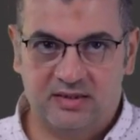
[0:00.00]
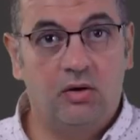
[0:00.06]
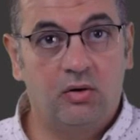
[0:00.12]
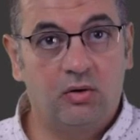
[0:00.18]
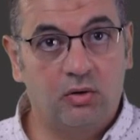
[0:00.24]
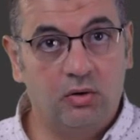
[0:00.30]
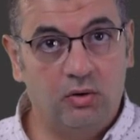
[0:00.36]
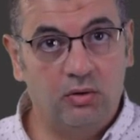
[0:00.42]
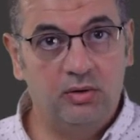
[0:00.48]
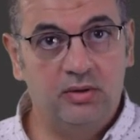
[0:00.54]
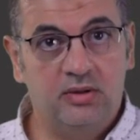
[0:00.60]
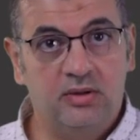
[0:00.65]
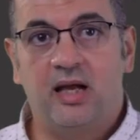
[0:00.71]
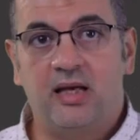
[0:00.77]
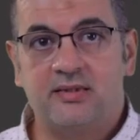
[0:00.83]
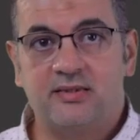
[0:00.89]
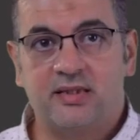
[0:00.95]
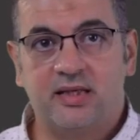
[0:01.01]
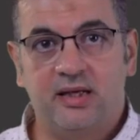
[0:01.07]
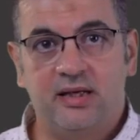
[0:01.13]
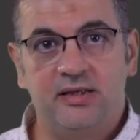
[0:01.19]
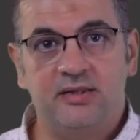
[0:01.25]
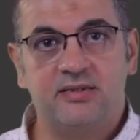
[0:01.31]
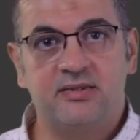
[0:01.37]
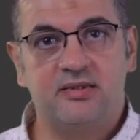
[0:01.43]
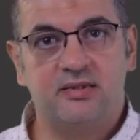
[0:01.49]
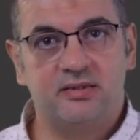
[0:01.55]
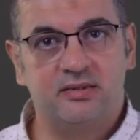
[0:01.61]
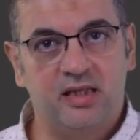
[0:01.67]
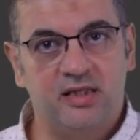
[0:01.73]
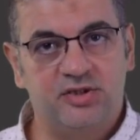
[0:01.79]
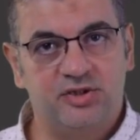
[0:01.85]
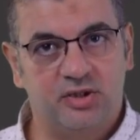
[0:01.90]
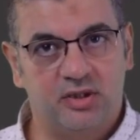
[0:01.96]
Gold, a scarce
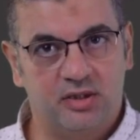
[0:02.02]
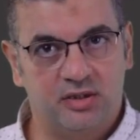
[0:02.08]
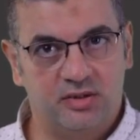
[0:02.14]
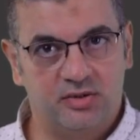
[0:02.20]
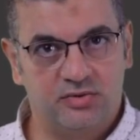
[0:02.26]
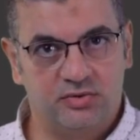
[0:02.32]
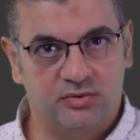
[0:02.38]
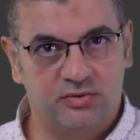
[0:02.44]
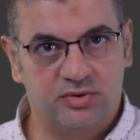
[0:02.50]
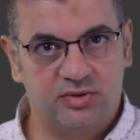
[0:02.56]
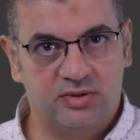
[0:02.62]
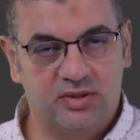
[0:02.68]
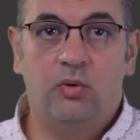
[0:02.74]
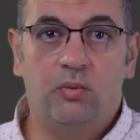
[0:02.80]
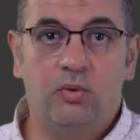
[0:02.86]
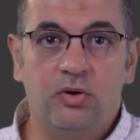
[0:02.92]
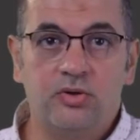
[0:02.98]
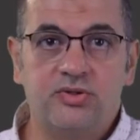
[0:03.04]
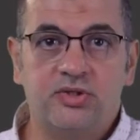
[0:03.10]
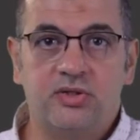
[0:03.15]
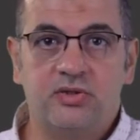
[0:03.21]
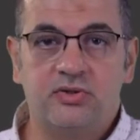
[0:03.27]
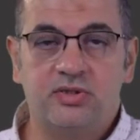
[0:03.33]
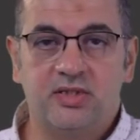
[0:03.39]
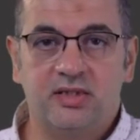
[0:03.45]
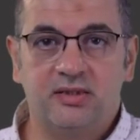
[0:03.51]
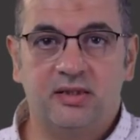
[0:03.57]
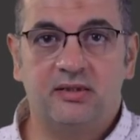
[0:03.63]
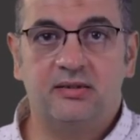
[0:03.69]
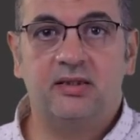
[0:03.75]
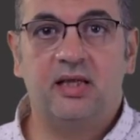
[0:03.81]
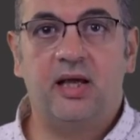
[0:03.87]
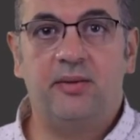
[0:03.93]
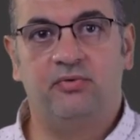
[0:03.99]
natural resource, was
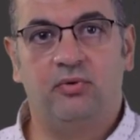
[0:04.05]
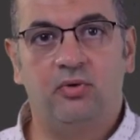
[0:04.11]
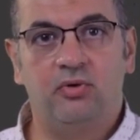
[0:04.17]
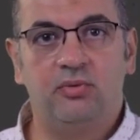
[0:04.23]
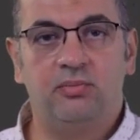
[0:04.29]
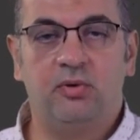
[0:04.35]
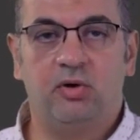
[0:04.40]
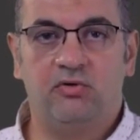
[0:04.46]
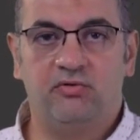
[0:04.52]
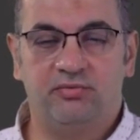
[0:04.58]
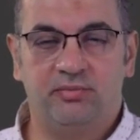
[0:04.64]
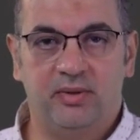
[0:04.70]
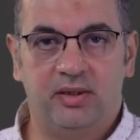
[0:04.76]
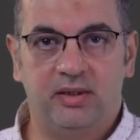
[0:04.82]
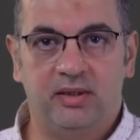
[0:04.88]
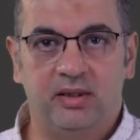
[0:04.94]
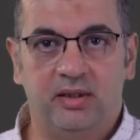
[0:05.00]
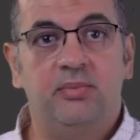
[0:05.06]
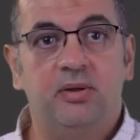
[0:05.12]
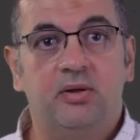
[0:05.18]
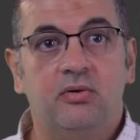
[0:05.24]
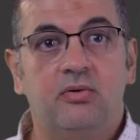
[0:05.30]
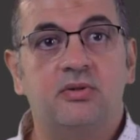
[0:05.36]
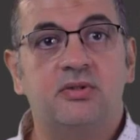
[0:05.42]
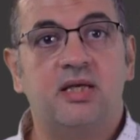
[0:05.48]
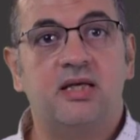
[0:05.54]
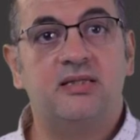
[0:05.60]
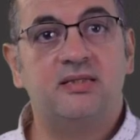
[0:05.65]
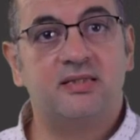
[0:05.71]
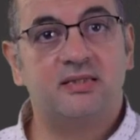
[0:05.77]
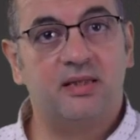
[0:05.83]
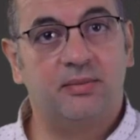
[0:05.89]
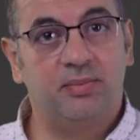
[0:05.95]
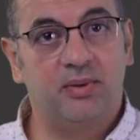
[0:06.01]
considered a form of money because its
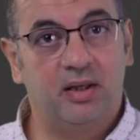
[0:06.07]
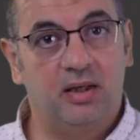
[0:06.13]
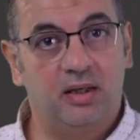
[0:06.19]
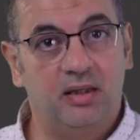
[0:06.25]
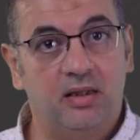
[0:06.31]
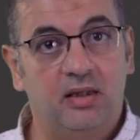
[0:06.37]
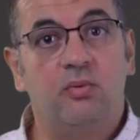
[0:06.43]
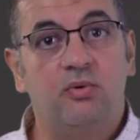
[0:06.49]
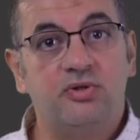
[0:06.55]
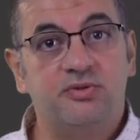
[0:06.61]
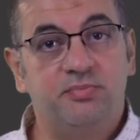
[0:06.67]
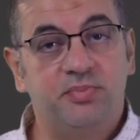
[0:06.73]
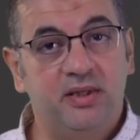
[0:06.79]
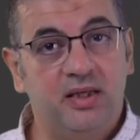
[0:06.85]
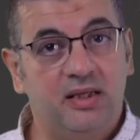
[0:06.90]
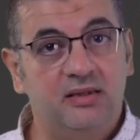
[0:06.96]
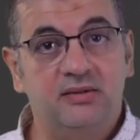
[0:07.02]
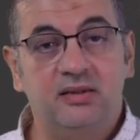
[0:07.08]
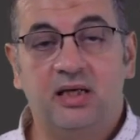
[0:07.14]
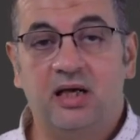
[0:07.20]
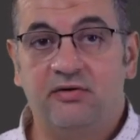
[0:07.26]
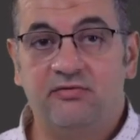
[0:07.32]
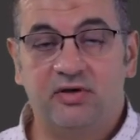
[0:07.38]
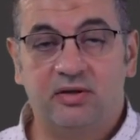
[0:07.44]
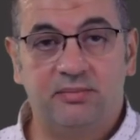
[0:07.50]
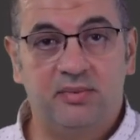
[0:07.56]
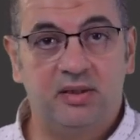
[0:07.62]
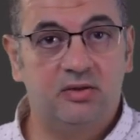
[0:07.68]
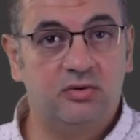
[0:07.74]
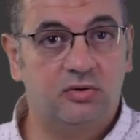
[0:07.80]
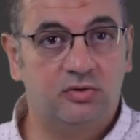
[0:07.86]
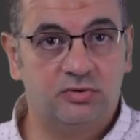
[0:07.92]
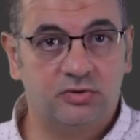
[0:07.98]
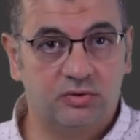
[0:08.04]
supply was beyond government
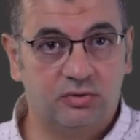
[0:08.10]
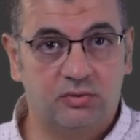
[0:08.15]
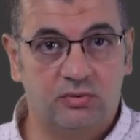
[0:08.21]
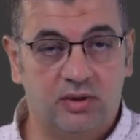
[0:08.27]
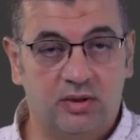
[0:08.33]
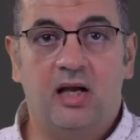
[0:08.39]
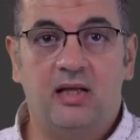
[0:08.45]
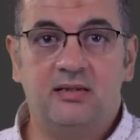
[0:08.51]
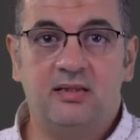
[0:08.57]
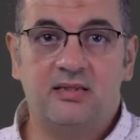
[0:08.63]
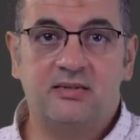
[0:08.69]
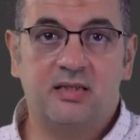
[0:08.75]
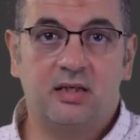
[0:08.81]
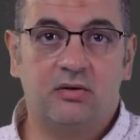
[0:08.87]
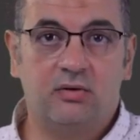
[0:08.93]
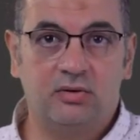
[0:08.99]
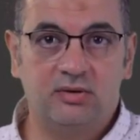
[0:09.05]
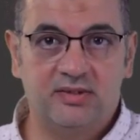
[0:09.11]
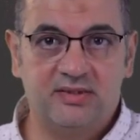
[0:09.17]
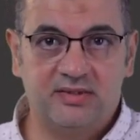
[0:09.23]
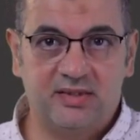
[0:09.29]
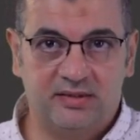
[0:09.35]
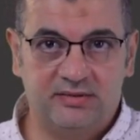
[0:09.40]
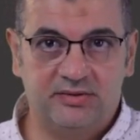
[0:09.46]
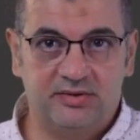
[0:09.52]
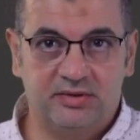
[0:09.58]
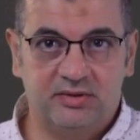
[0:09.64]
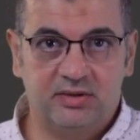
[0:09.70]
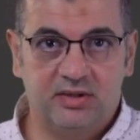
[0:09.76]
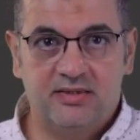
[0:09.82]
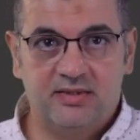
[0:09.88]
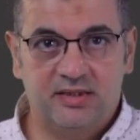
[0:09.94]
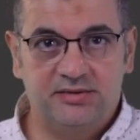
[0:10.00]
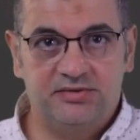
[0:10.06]
control. Under the gold standard,
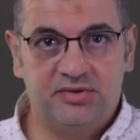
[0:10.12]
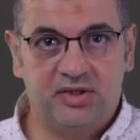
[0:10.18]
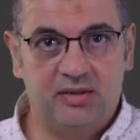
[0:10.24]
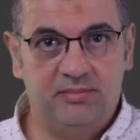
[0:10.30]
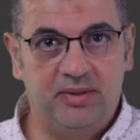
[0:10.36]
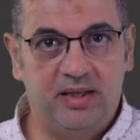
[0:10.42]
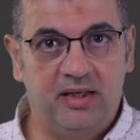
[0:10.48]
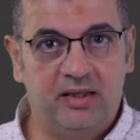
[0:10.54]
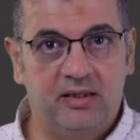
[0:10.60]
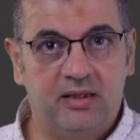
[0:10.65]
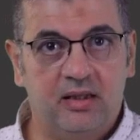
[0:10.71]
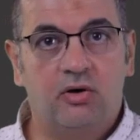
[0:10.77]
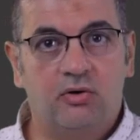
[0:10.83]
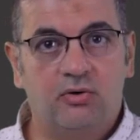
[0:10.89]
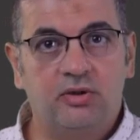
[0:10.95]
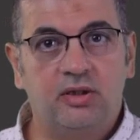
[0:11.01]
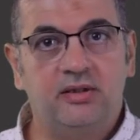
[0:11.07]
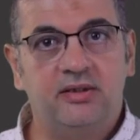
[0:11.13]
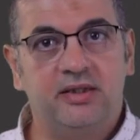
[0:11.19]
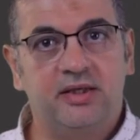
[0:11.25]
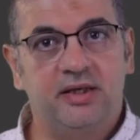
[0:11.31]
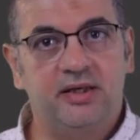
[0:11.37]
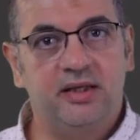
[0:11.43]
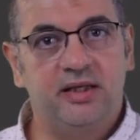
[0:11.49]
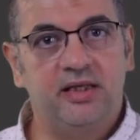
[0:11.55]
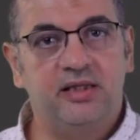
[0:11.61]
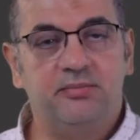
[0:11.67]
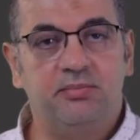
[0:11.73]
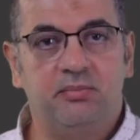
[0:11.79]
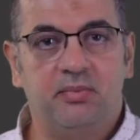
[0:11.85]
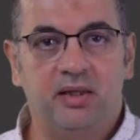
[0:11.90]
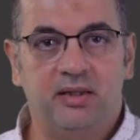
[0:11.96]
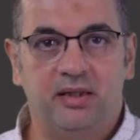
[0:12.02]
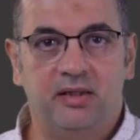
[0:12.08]
central bank couldn't create
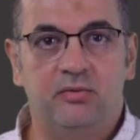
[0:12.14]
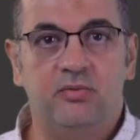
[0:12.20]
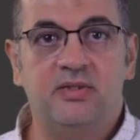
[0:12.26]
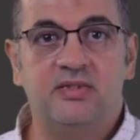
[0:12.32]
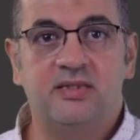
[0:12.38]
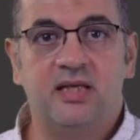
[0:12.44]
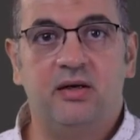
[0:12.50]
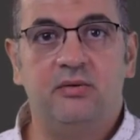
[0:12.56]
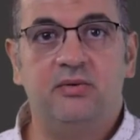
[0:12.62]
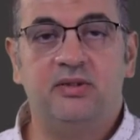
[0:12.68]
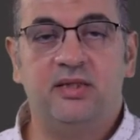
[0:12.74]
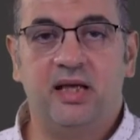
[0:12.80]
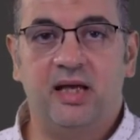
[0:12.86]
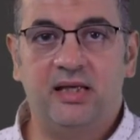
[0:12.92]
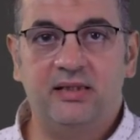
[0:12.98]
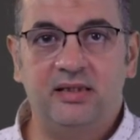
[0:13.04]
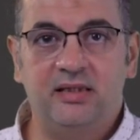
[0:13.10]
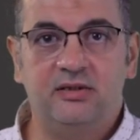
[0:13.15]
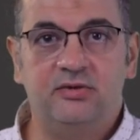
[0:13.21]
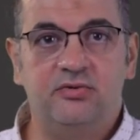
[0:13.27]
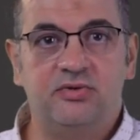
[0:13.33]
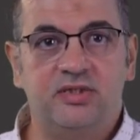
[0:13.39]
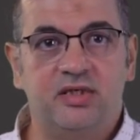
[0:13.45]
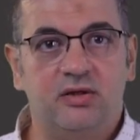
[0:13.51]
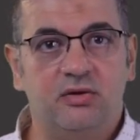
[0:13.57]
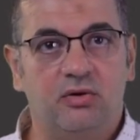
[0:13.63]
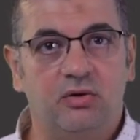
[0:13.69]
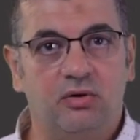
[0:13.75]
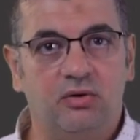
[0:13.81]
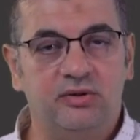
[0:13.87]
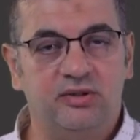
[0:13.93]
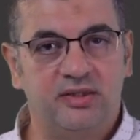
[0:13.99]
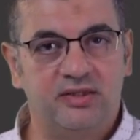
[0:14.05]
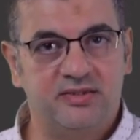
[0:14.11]
money without adding to their
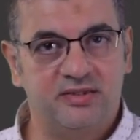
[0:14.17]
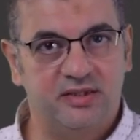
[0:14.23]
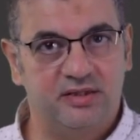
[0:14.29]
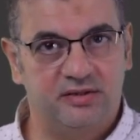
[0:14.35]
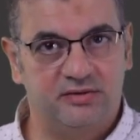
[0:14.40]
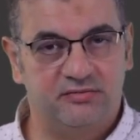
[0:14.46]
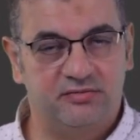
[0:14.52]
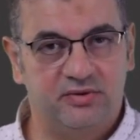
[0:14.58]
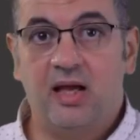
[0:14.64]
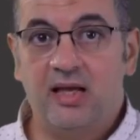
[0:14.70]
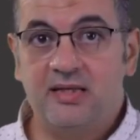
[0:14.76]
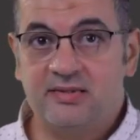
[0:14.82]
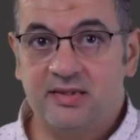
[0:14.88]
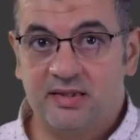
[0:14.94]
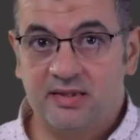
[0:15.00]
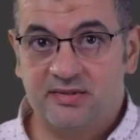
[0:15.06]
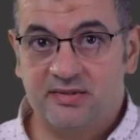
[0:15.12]
gold reserve. As a